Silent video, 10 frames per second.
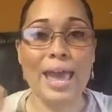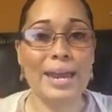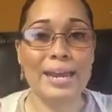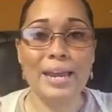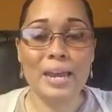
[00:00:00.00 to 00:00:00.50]

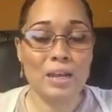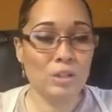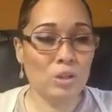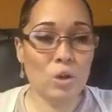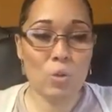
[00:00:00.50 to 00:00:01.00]
And,
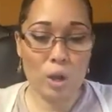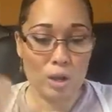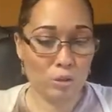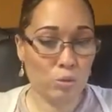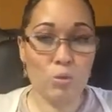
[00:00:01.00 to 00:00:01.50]
you know,
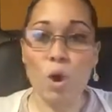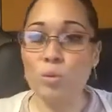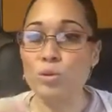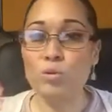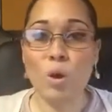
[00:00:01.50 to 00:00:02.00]
through
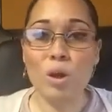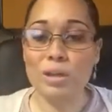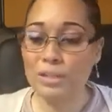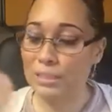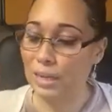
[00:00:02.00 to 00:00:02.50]
going through
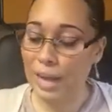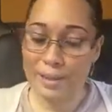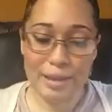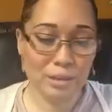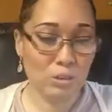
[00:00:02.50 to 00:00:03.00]
all this and,
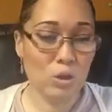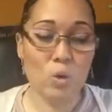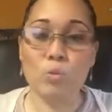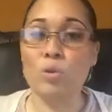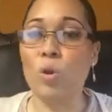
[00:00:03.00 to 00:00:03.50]
and then, you
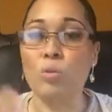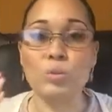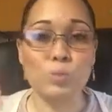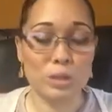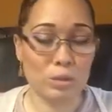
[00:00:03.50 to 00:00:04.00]
know,
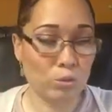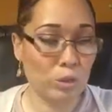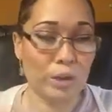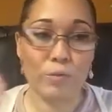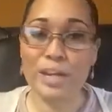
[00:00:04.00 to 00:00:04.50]
going with through
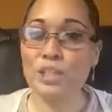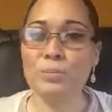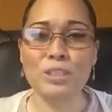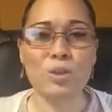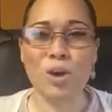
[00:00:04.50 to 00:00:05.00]
the
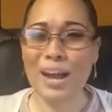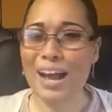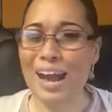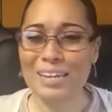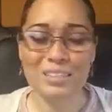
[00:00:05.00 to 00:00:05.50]
arrangements and all
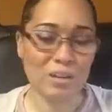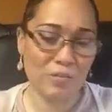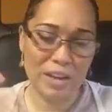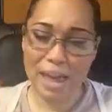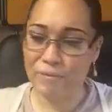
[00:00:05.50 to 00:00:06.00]
that kind of
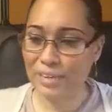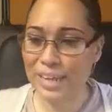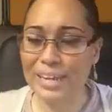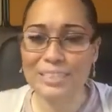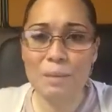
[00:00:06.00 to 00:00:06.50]
stuff and having
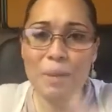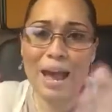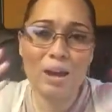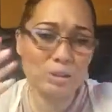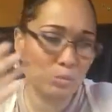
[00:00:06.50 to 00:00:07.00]
kids at my house.